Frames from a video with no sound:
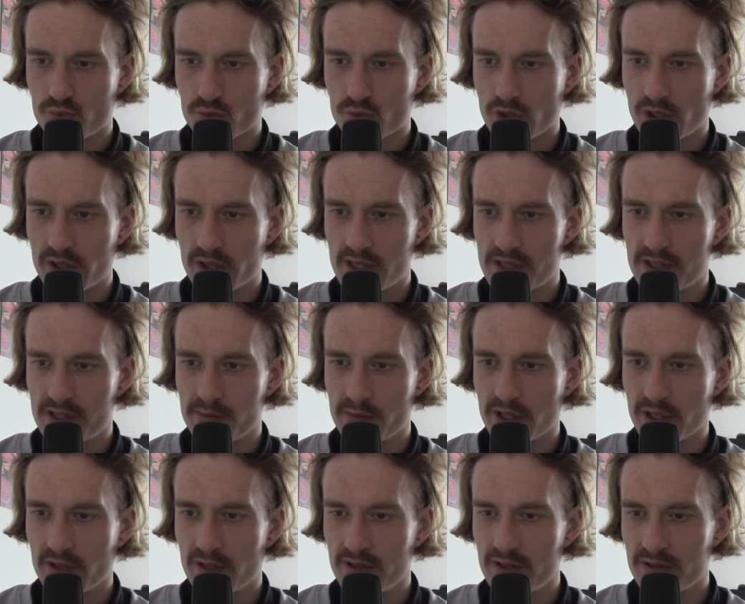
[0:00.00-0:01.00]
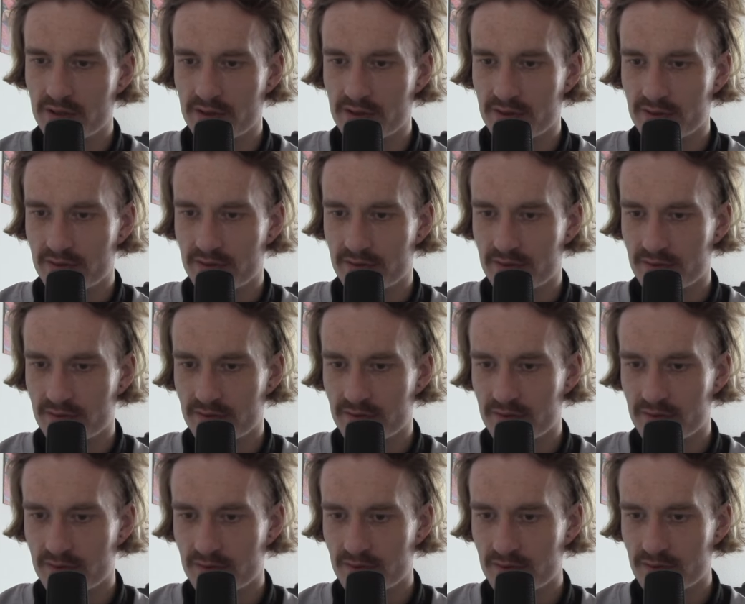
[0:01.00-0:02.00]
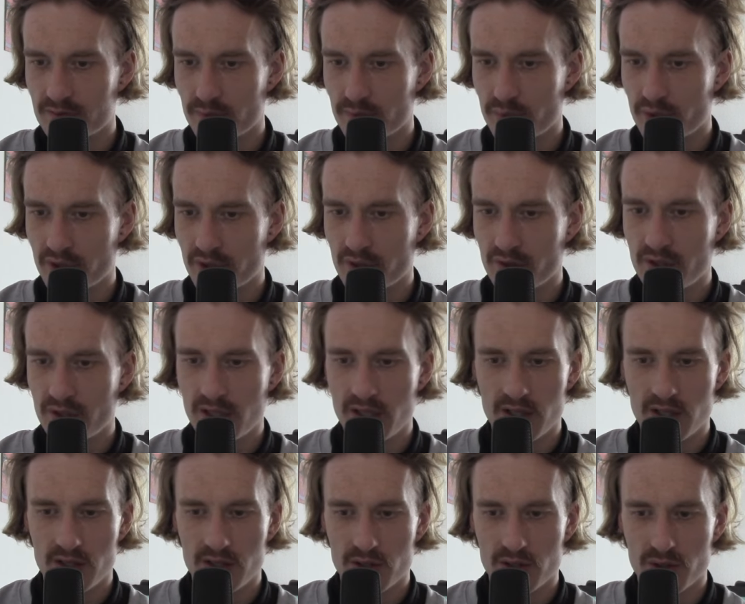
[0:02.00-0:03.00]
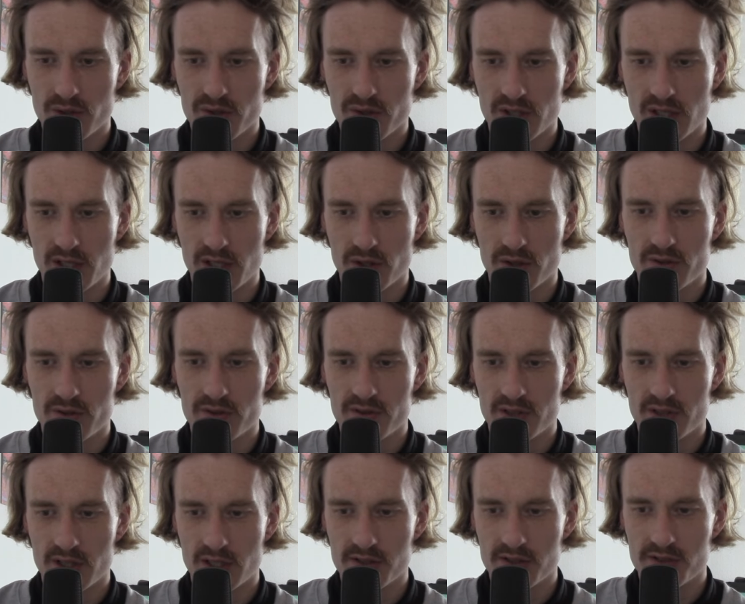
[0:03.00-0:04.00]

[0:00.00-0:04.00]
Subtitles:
Oh, there's a McDonald's. Proudly locally owned and